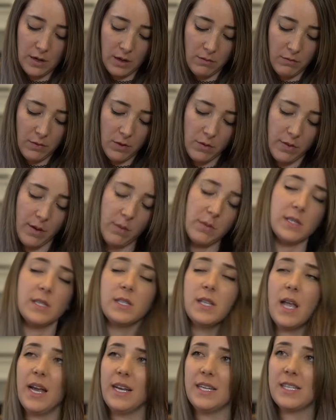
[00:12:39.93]
even though that was
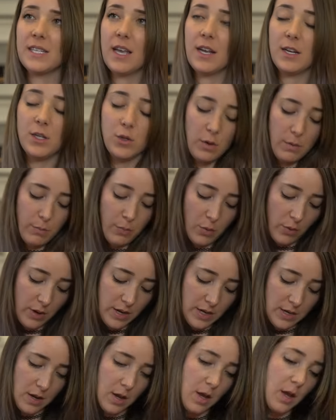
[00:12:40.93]
nice, like, to a
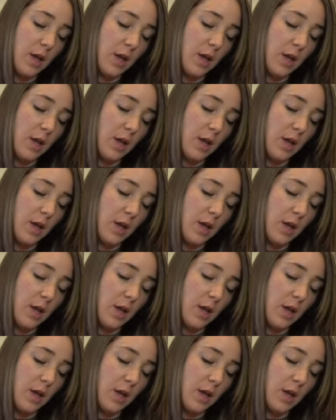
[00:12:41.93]
point.